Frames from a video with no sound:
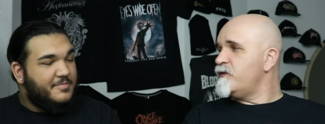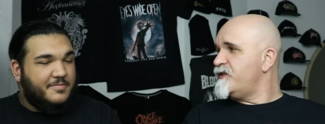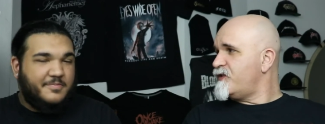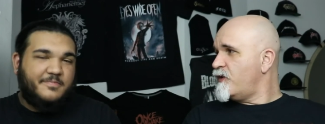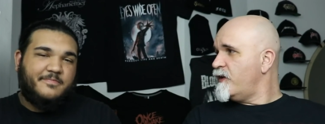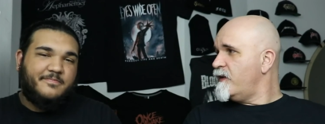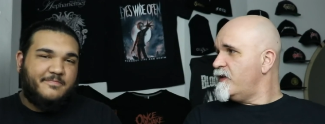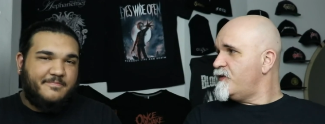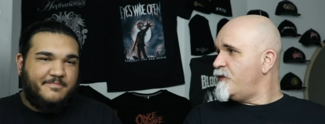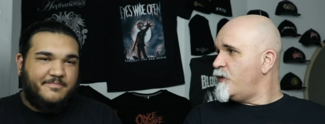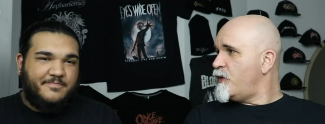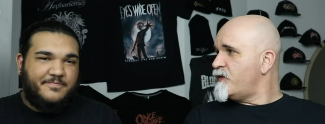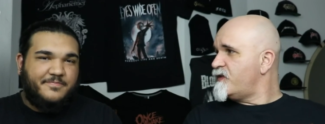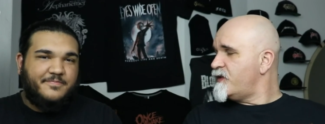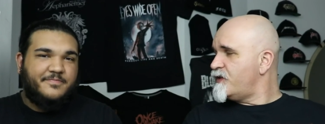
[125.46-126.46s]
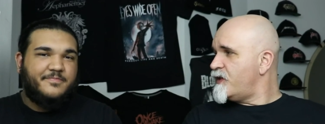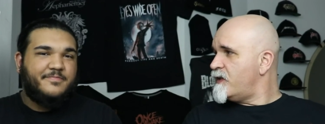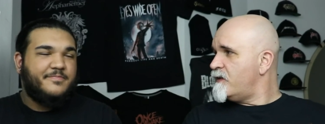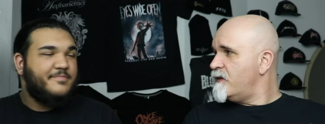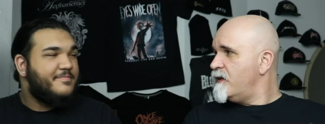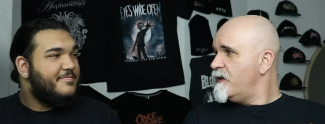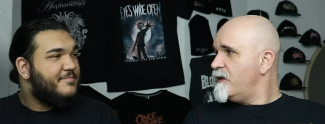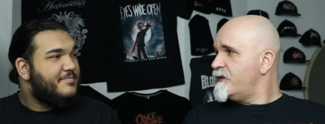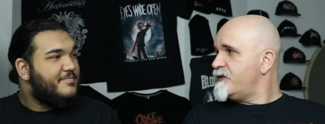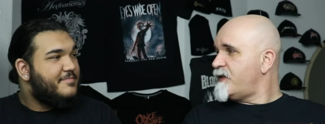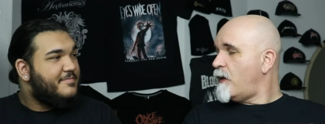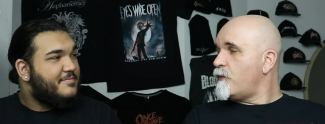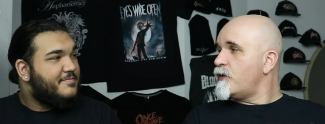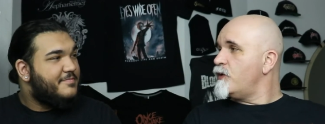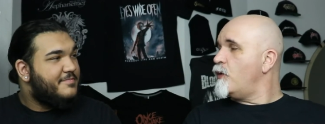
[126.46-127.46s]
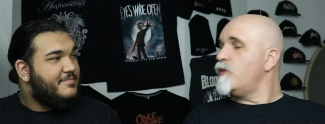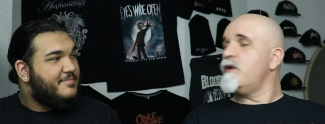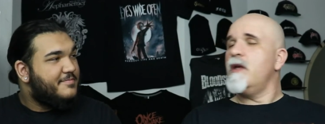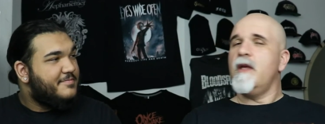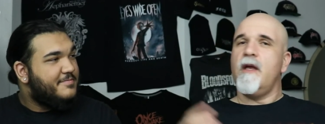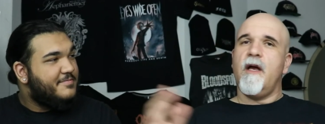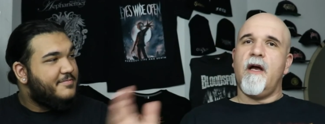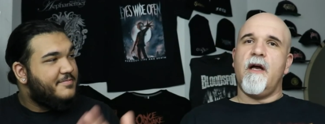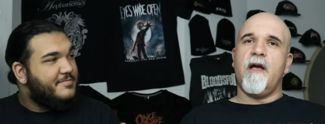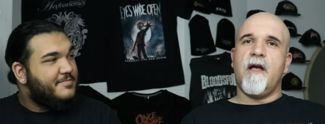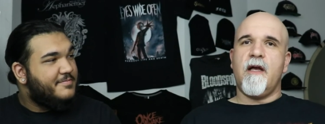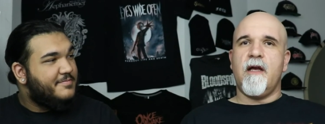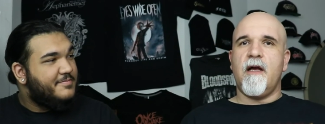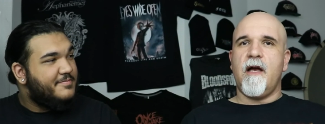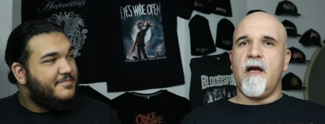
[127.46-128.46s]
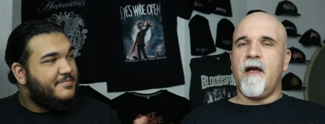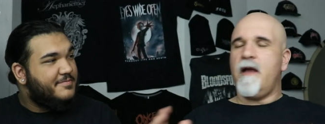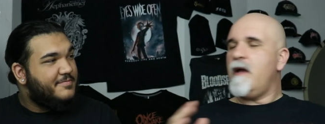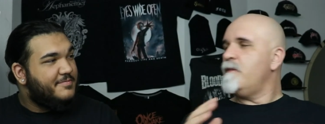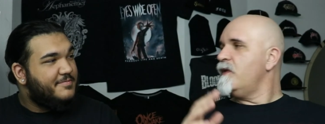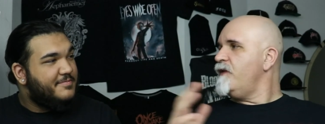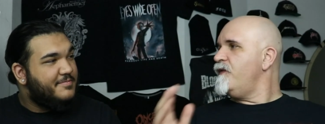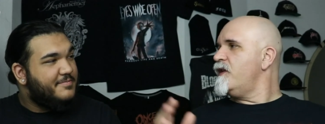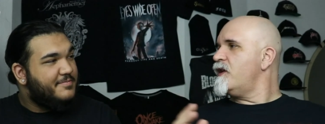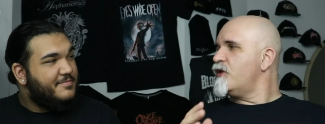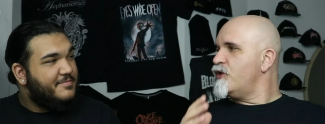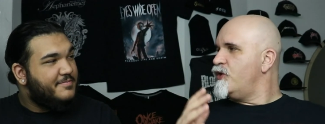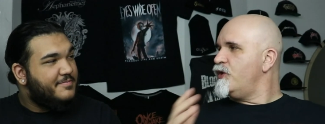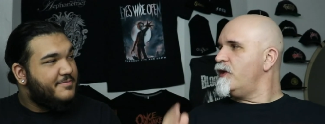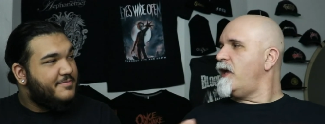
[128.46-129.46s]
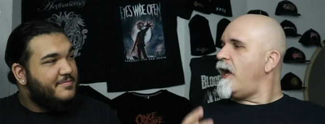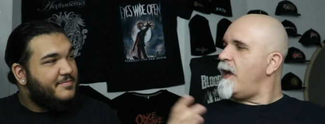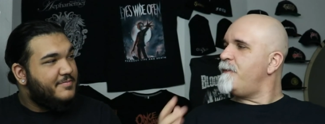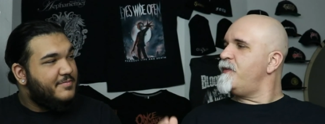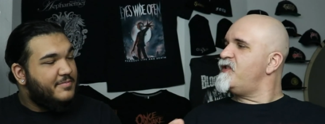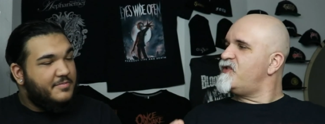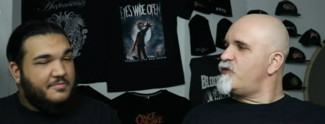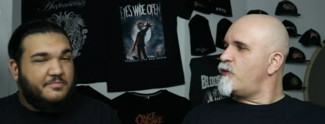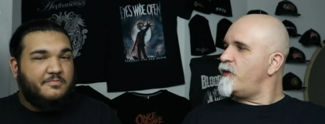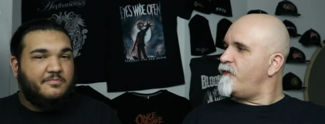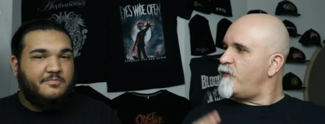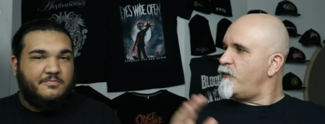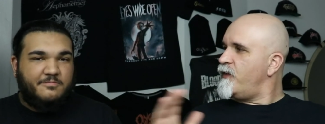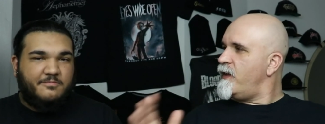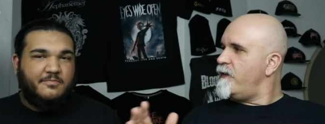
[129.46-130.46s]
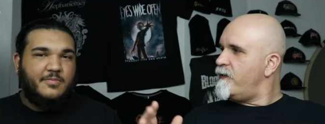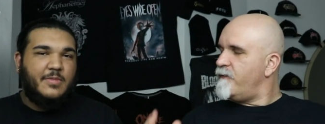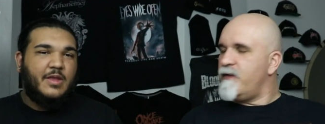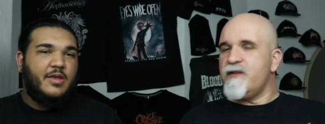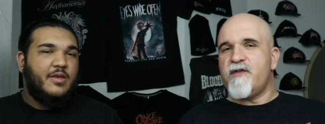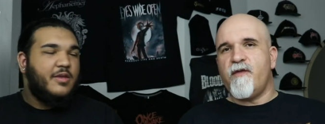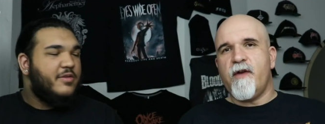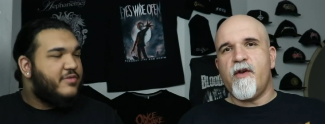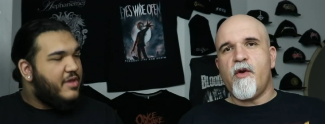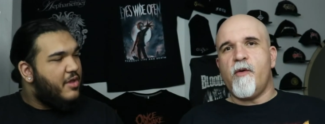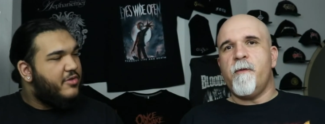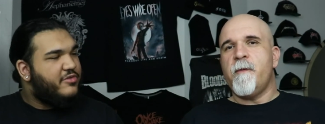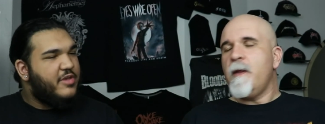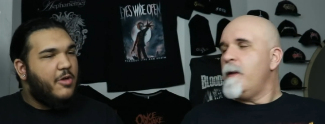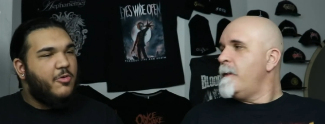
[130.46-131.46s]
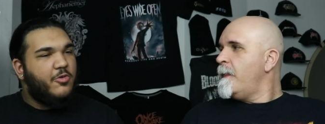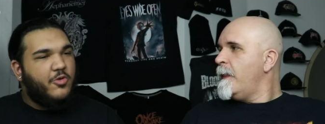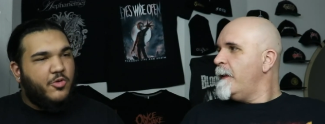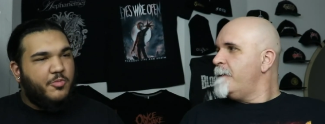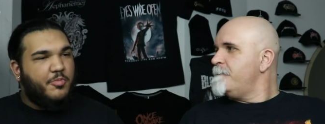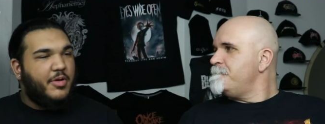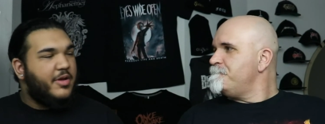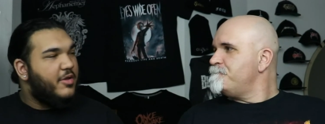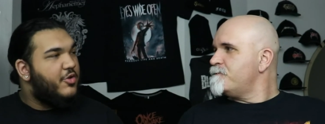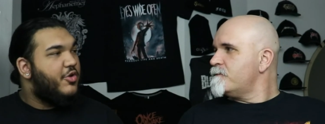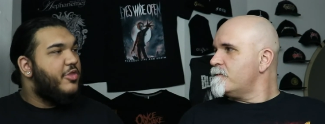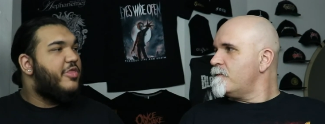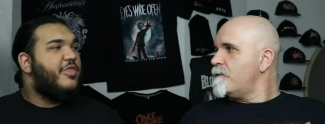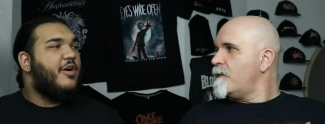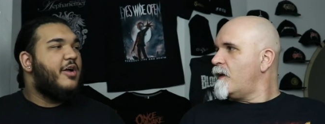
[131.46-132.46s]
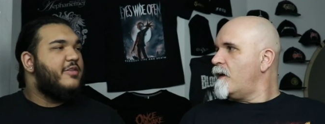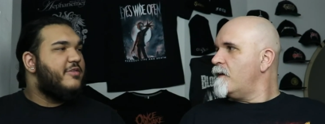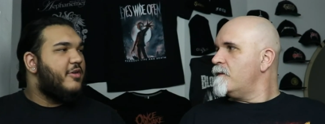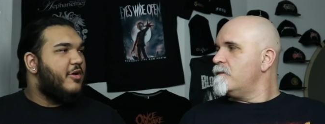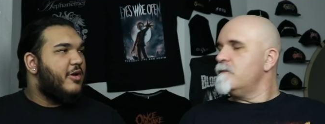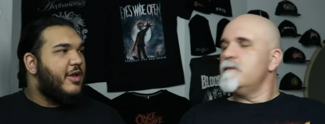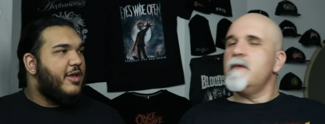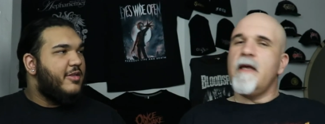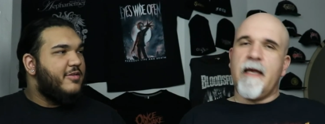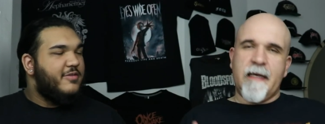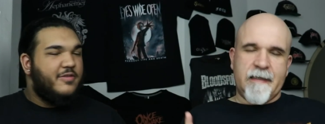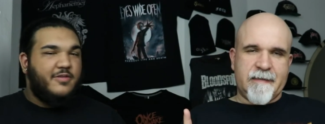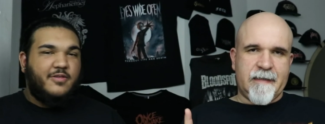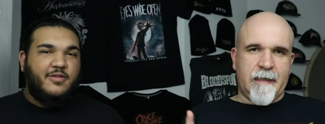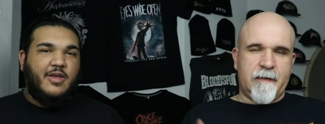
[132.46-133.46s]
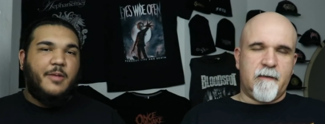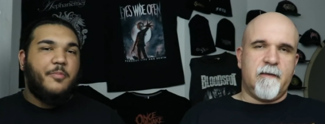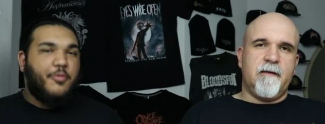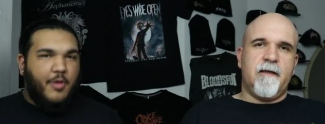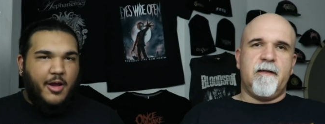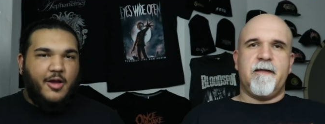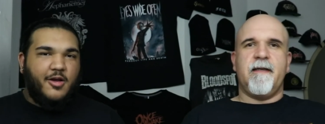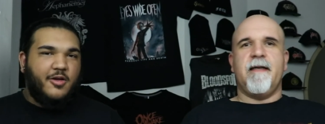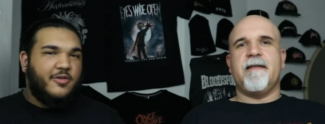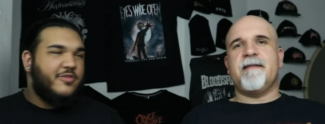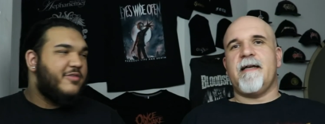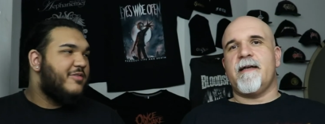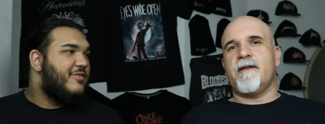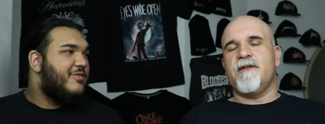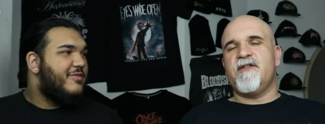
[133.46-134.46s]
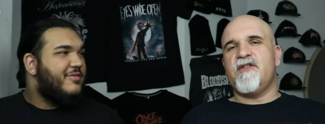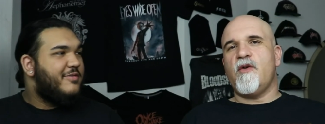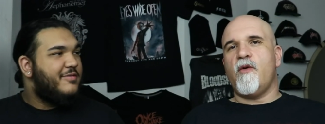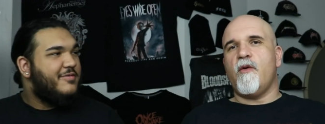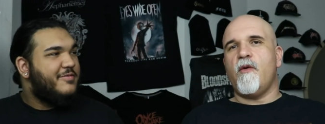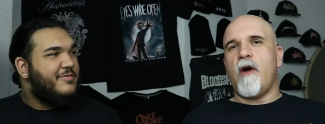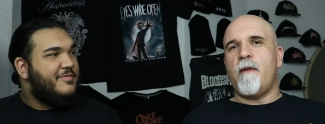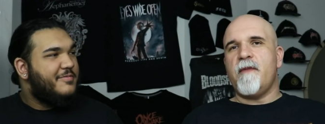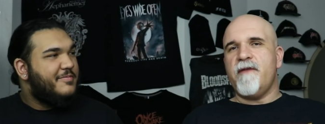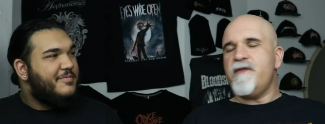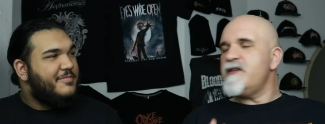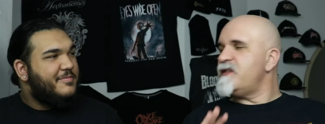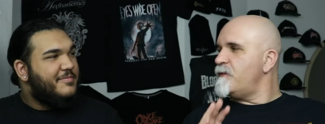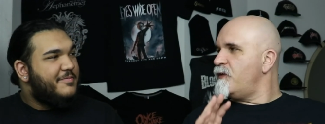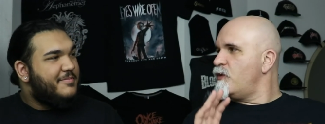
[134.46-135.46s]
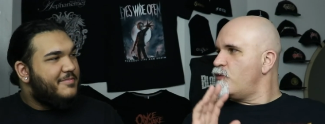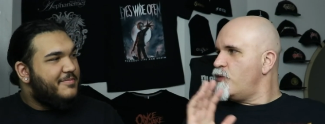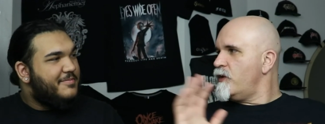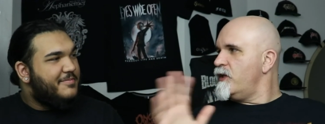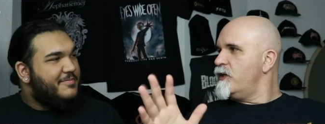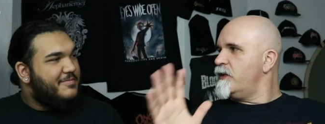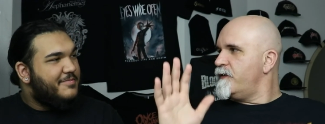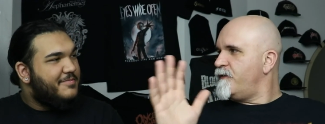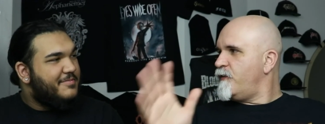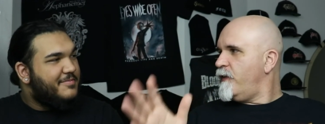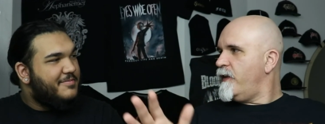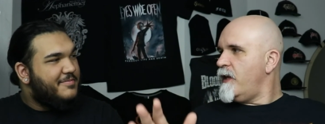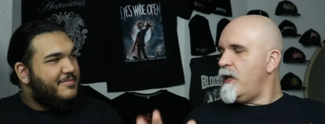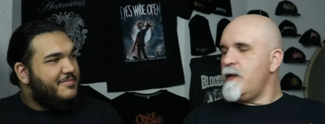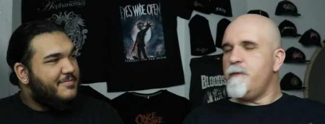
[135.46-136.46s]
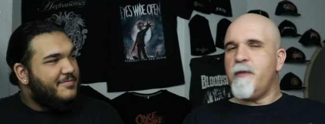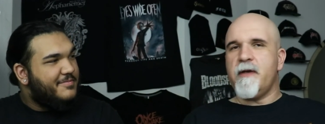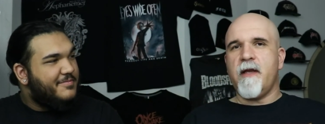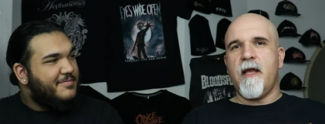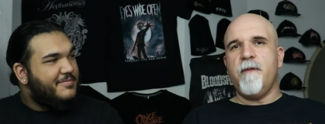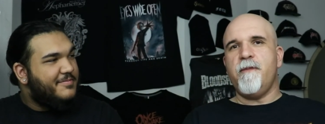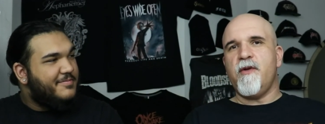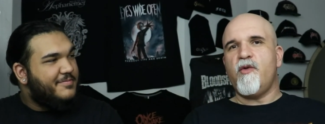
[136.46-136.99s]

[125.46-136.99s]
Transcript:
Speaker 1: we're starting this video on such a sour note, uh, I- am leaving a good, happy story for the end of this video. So,
Speaker 2: sour note, but good thoughts in our heads. Exactly. And prayers.
Speaker 1: Exactly. So I'm leaving something really good for the end, but in